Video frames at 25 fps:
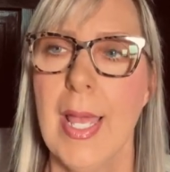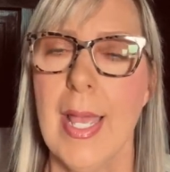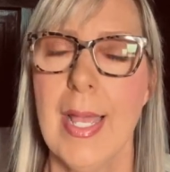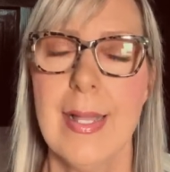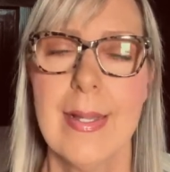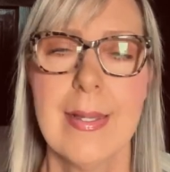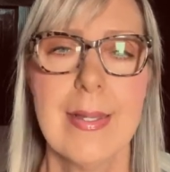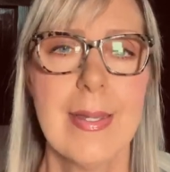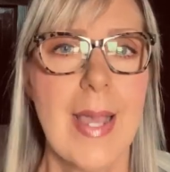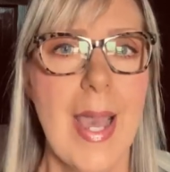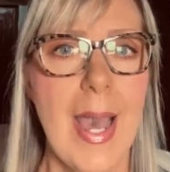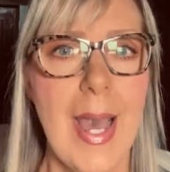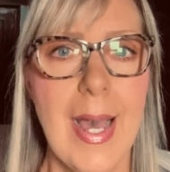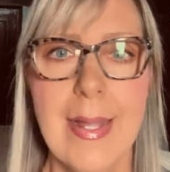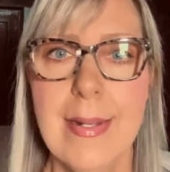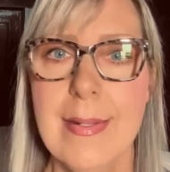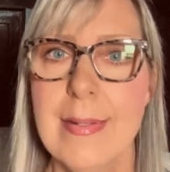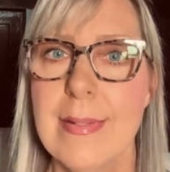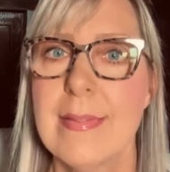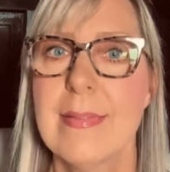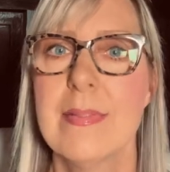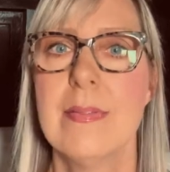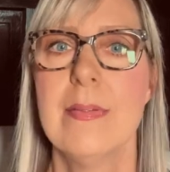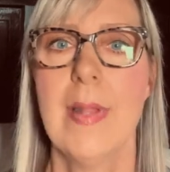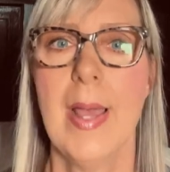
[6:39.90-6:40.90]
And God
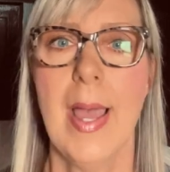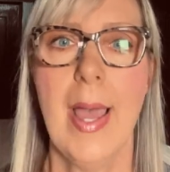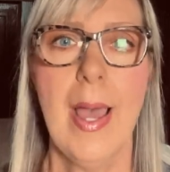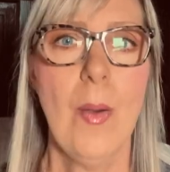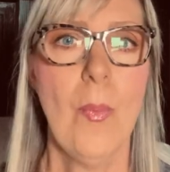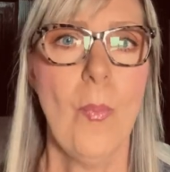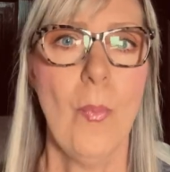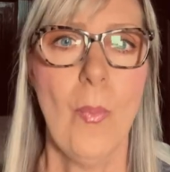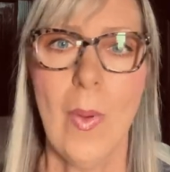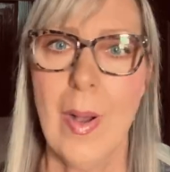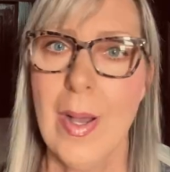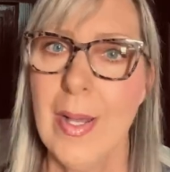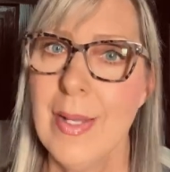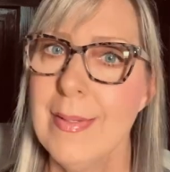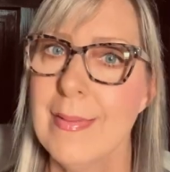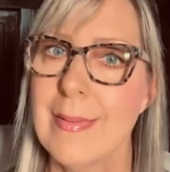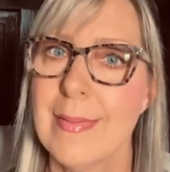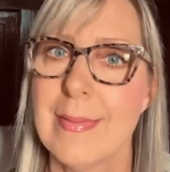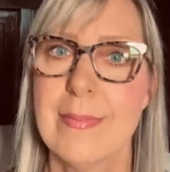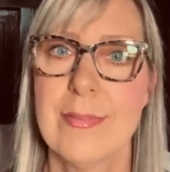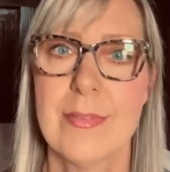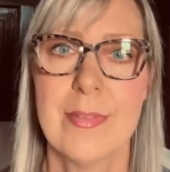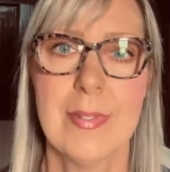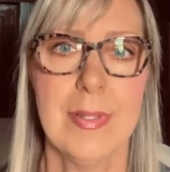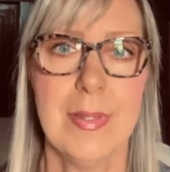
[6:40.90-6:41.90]
does not want
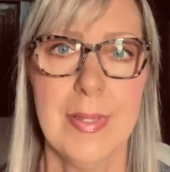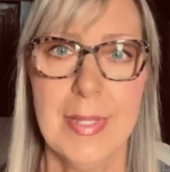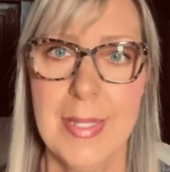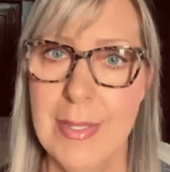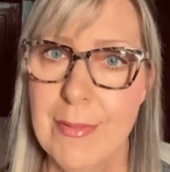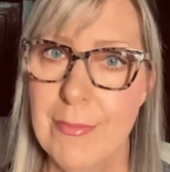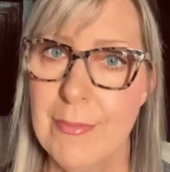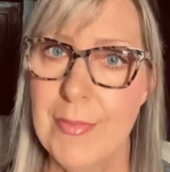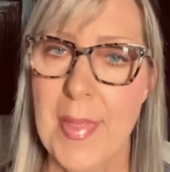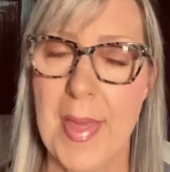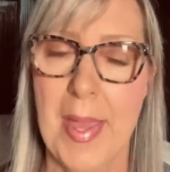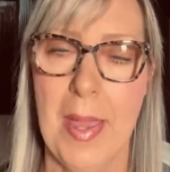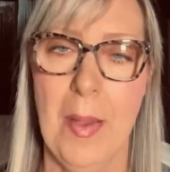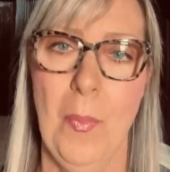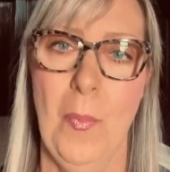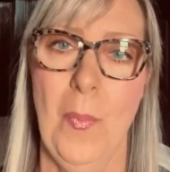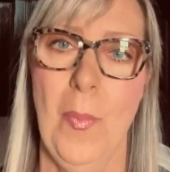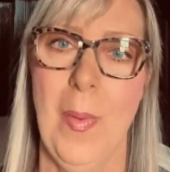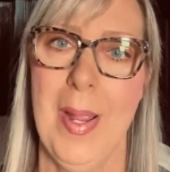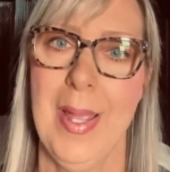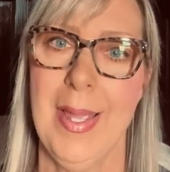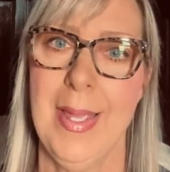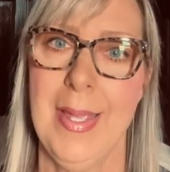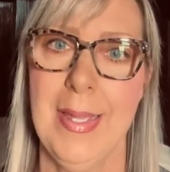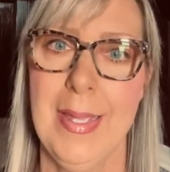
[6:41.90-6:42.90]
us to live that
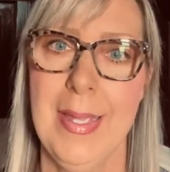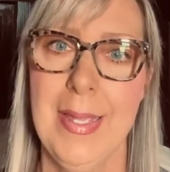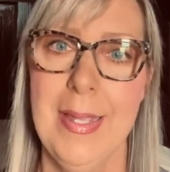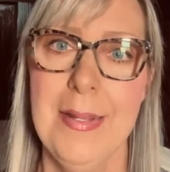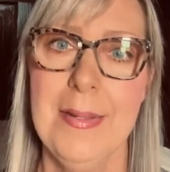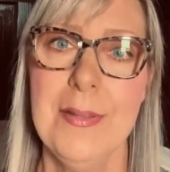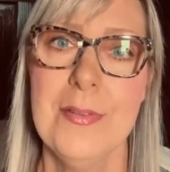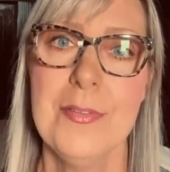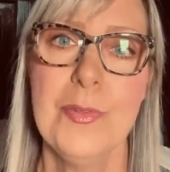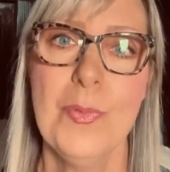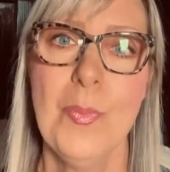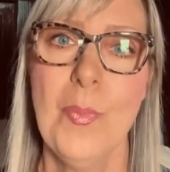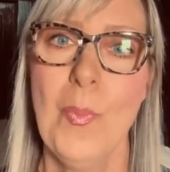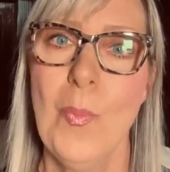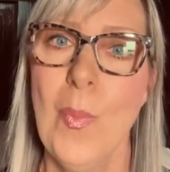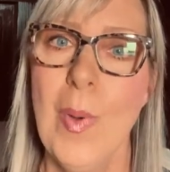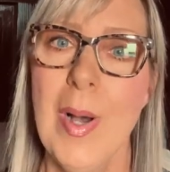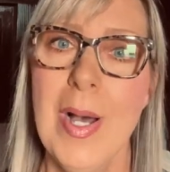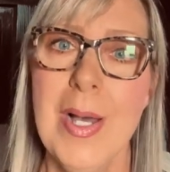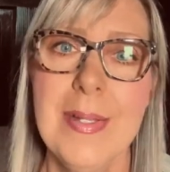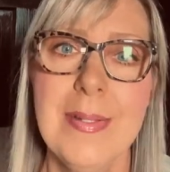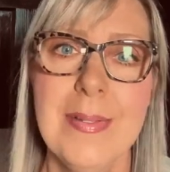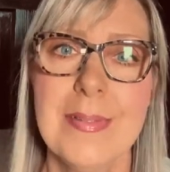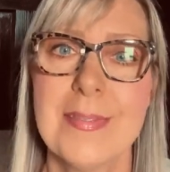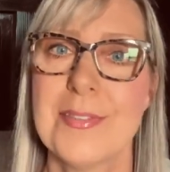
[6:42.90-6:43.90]
way. He doesn't
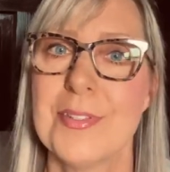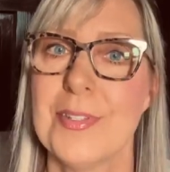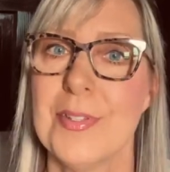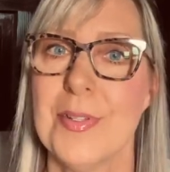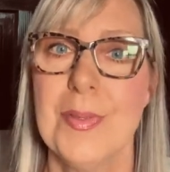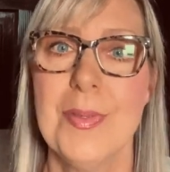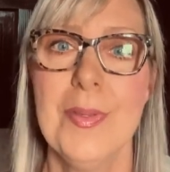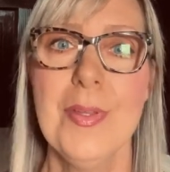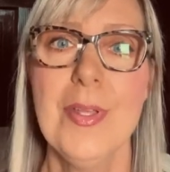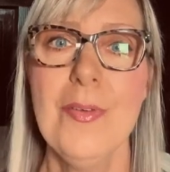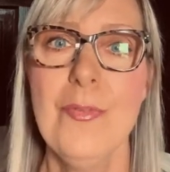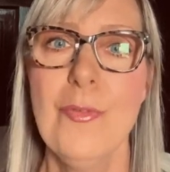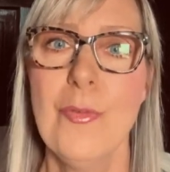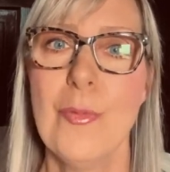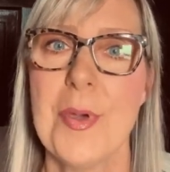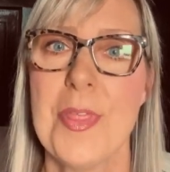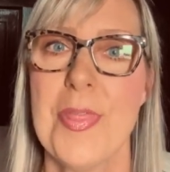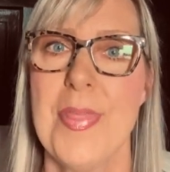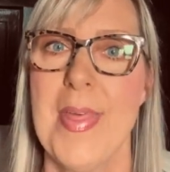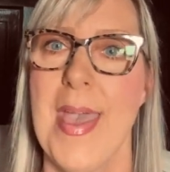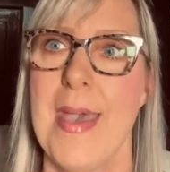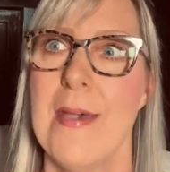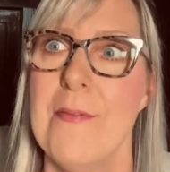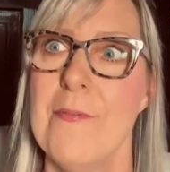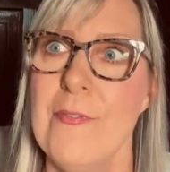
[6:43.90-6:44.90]
want us to live
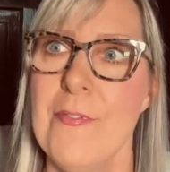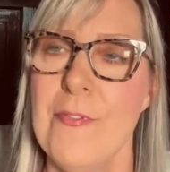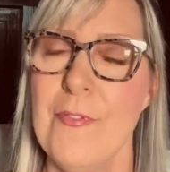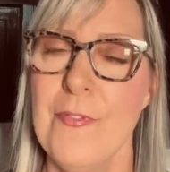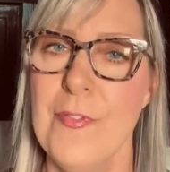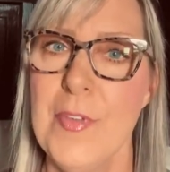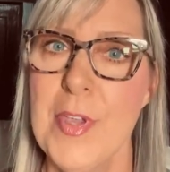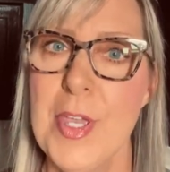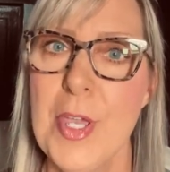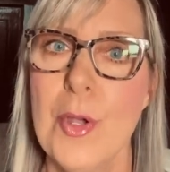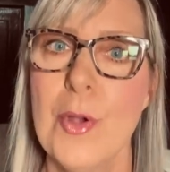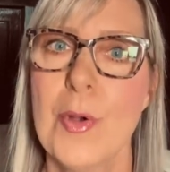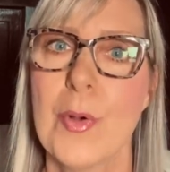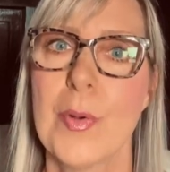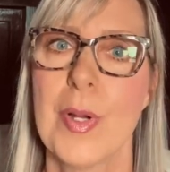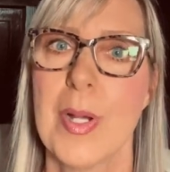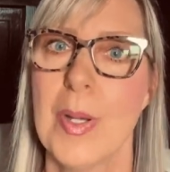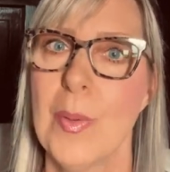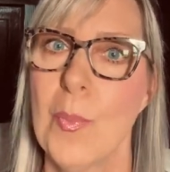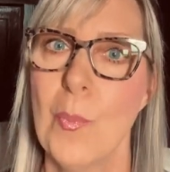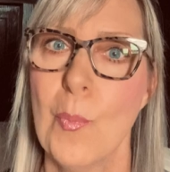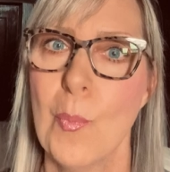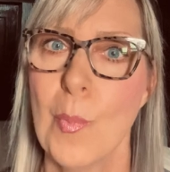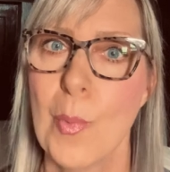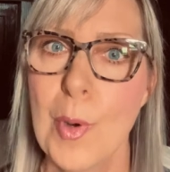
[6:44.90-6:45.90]
with that fear
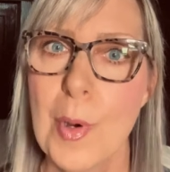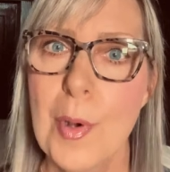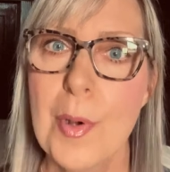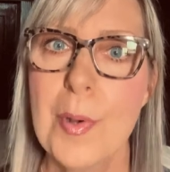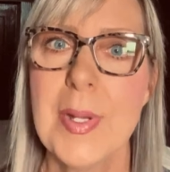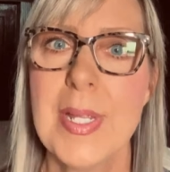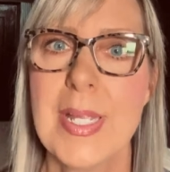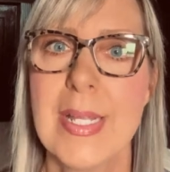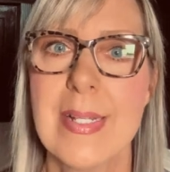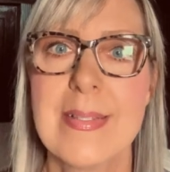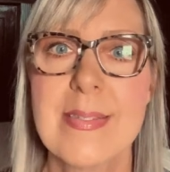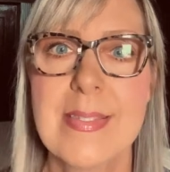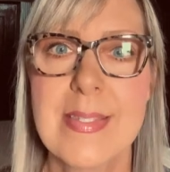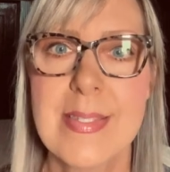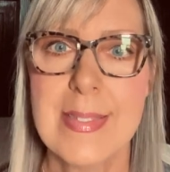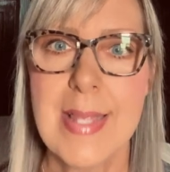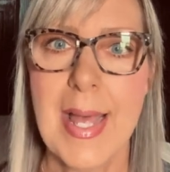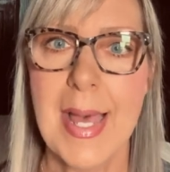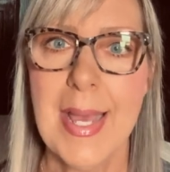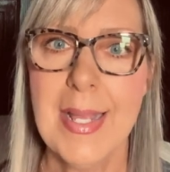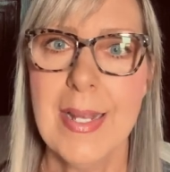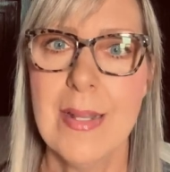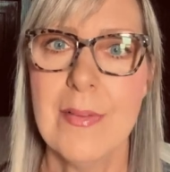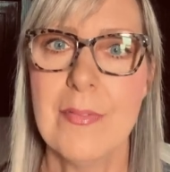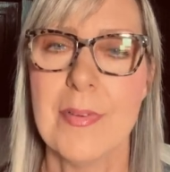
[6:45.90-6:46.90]
and worry
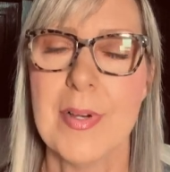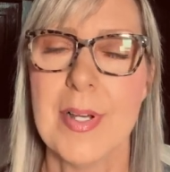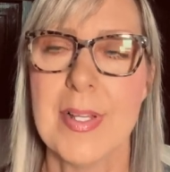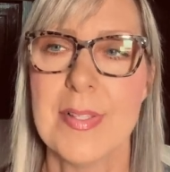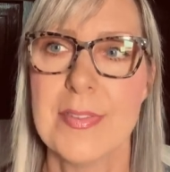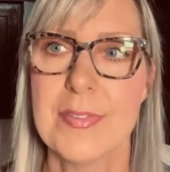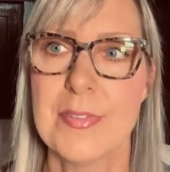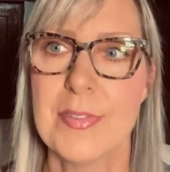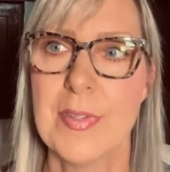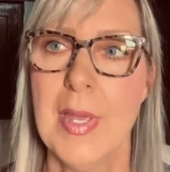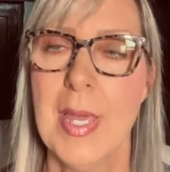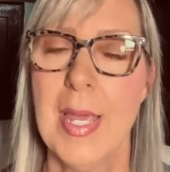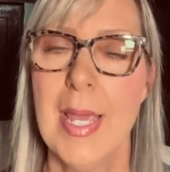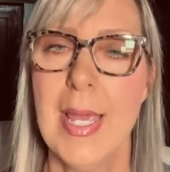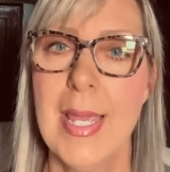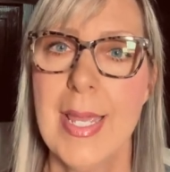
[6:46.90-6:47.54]
inside of us.